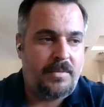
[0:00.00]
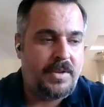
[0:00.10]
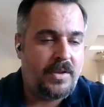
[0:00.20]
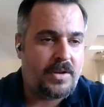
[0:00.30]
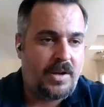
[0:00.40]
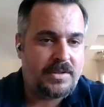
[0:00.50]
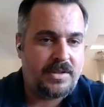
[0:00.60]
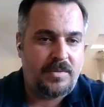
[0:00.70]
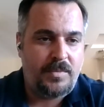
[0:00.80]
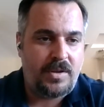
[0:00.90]
I mean, the
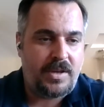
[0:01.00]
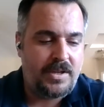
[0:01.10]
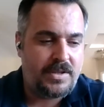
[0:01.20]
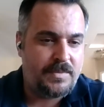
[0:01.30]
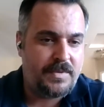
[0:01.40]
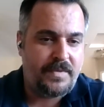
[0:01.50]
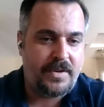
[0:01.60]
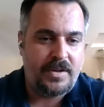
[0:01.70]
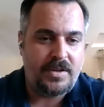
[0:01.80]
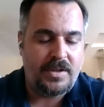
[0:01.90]
constant communication has been
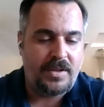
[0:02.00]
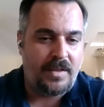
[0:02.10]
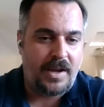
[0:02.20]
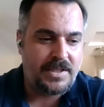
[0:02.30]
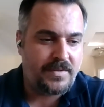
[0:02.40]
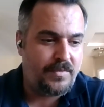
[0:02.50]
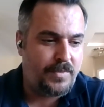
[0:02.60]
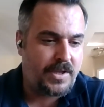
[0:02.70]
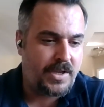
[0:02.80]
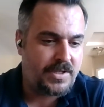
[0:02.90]
very good. The lines of
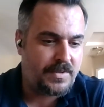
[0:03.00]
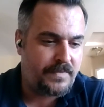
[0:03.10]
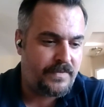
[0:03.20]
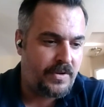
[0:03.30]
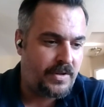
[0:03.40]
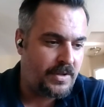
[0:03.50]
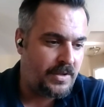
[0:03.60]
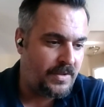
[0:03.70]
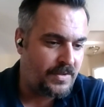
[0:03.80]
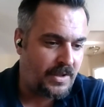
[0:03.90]
communication has been very
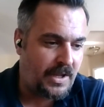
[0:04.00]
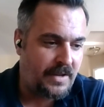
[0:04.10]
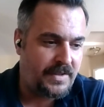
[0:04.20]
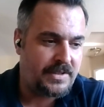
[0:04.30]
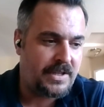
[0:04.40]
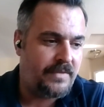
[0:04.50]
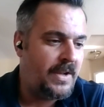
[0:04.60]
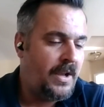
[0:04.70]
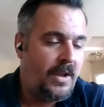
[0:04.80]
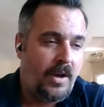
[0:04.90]
good. There's a lot of things that have
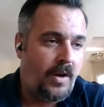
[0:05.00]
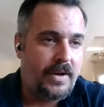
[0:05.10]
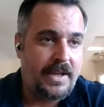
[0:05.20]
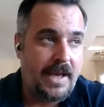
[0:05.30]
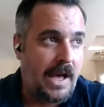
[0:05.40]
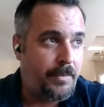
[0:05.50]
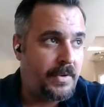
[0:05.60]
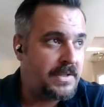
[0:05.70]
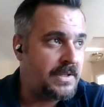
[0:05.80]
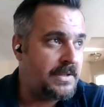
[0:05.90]
already
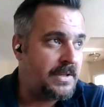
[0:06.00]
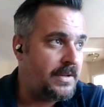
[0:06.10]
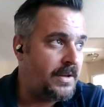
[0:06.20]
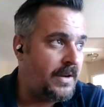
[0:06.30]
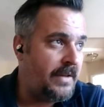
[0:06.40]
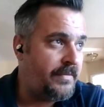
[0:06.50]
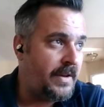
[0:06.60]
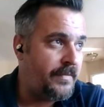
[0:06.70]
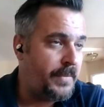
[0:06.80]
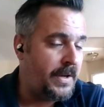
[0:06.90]
happened since
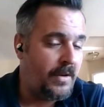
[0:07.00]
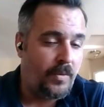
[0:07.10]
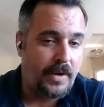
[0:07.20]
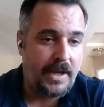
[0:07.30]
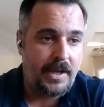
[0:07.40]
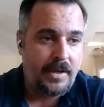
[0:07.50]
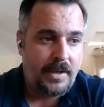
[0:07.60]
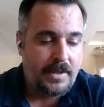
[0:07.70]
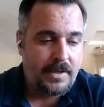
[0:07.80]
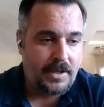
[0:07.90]
I've been away.
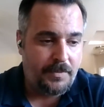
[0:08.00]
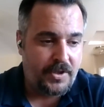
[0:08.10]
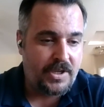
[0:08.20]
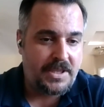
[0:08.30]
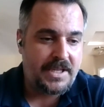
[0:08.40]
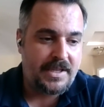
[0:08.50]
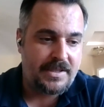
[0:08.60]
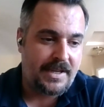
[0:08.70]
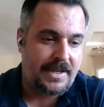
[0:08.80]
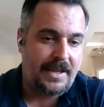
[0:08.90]
The good thing
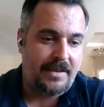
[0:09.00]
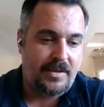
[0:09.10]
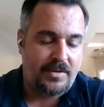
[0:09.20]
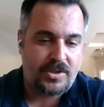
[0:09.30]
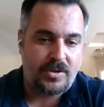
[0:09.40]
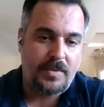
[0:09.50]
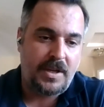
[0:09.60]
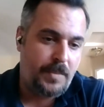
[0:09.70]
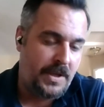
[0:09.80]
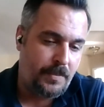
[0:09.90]
is there's so
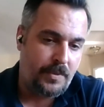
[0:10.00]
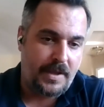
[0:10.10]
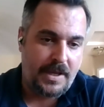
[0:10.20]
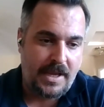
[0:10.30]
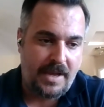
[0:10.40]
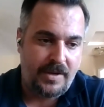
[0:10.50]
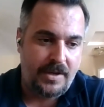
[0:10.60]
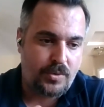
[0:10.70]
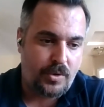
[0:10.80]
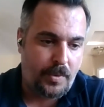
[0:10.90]
many people that have an
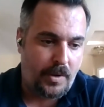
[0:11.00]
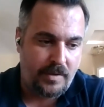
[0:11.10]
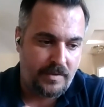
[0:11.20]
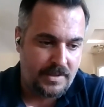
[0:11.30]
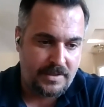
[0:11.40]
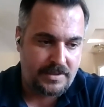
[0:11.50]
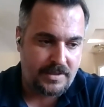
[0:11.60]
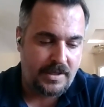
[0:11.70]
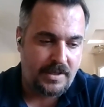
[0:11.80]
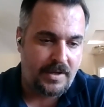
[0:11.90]
integral part of this
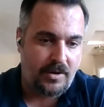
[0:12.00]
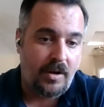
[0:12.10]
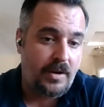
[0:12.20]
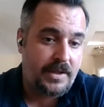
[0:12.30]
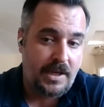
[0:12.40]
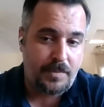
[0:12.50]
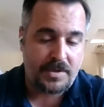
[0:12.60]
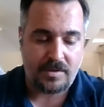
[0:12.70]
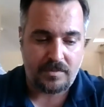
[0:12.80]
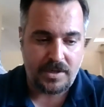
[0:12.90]
that are on
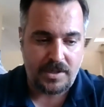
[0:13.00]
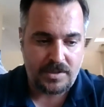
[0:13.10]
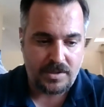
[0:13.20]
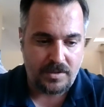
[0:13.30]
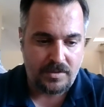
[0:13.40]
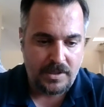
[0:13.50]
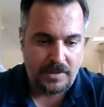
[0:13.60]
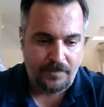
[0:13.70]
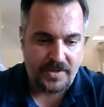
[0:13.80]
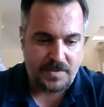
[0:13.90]
campus already. So
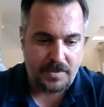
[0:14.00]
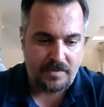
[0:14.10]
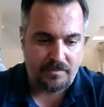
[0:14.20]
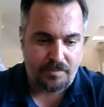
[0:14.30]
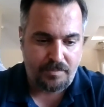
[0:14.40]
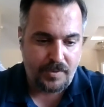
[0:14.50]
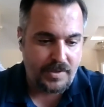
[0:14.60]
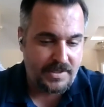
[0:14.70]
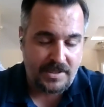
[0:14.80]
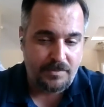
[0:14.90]
it's been
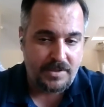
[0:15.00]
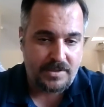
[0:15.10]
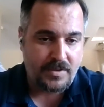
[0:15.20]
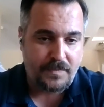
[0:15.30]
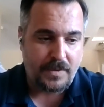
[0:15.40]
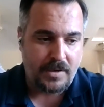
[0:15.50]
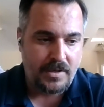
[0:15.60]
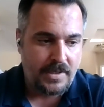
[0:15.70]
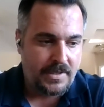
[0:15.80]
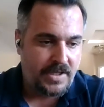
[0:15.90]
pretty seamless so far.
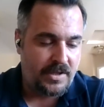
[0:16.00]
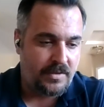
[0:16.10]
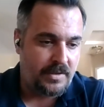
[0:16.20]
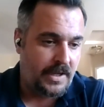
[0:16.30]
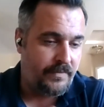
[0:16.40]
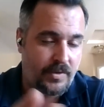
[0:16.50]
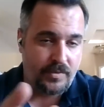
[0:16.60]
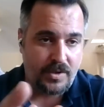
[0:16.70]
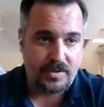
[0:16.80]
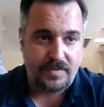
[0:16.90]
I've
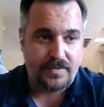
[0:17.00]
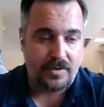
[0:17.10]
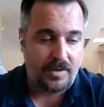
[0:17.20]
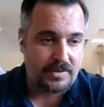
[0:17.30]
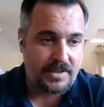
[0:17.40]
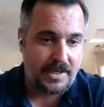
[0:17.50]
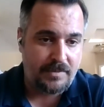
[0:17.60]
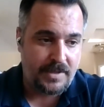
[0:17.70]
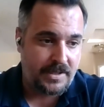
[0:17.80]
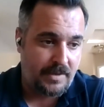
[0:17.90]
known Darcy for a long
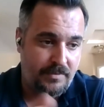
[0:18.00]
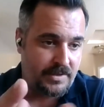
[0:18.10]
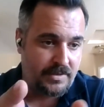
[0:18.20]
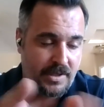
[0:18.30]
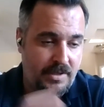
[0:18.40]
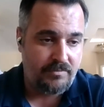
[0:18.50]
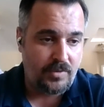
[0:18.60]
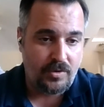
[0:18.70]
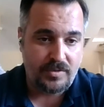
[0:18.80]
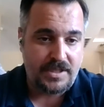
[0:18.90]
time. Like I was
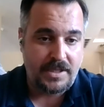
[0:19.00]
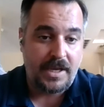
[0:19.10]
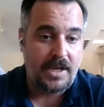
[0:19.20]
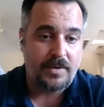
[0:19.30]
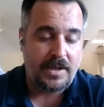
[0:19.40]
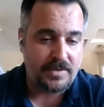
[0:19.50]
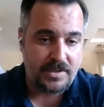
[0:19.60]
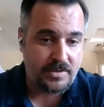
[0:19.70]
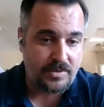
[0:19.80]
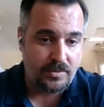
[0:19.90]
her TA when I was
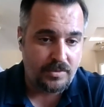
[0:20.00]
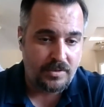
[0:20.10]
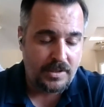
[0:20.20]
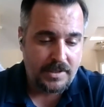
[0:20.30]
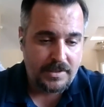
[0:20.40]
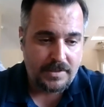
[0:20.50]
in school.